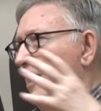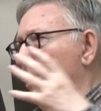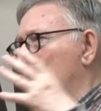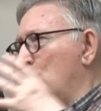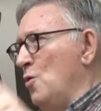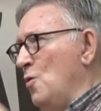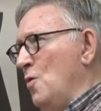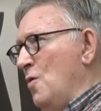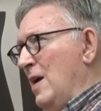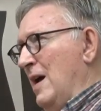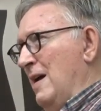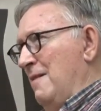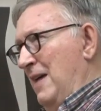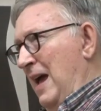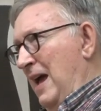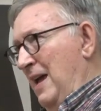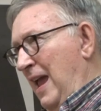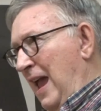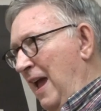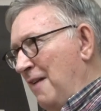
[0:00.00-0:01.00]
to
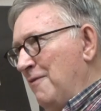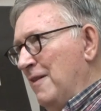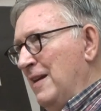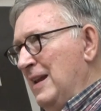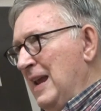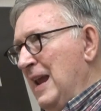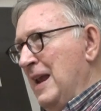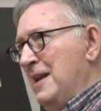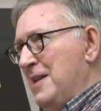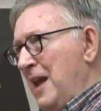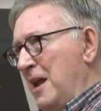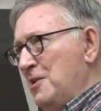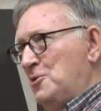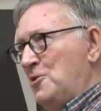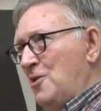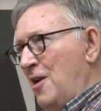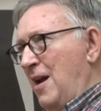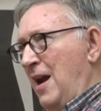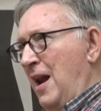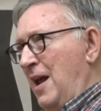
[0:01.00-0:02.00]
a heavily
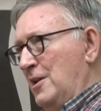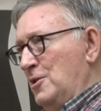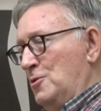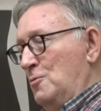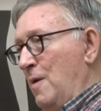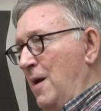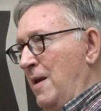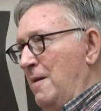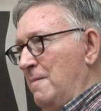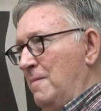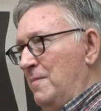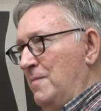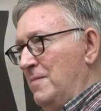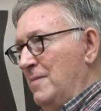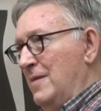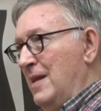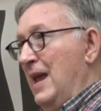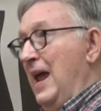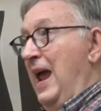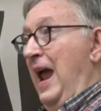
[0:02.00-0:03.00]
industrialized one.
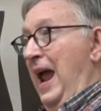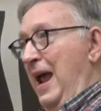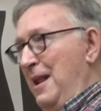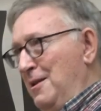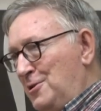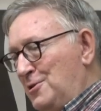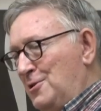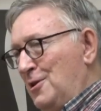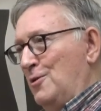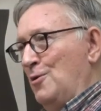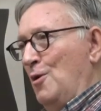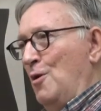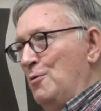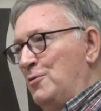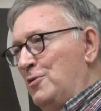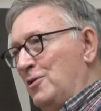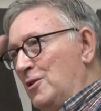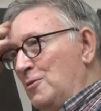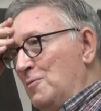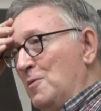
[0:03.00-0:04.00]
Hence the
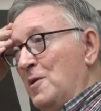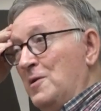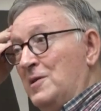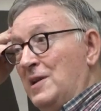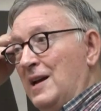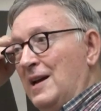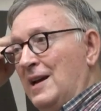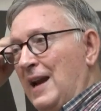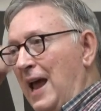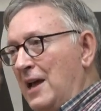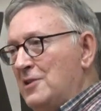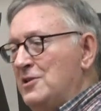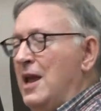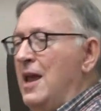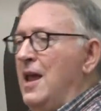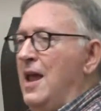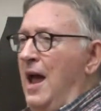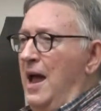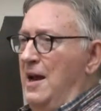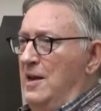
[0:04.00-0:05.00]
growth of the working class,
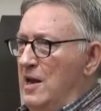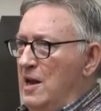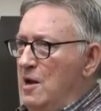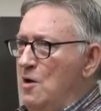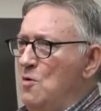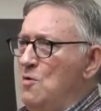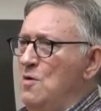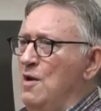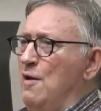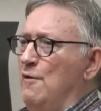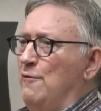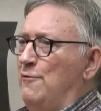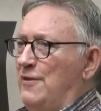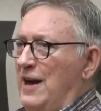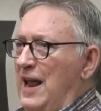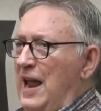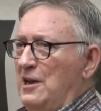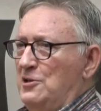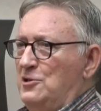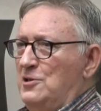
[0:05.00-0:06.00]
a new,
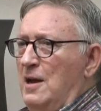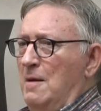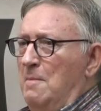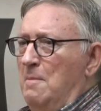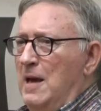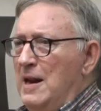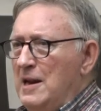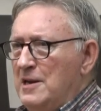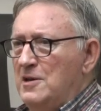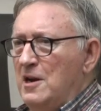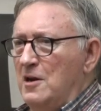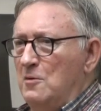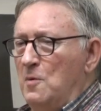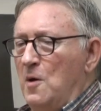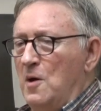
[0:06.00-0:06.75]
fresh, militant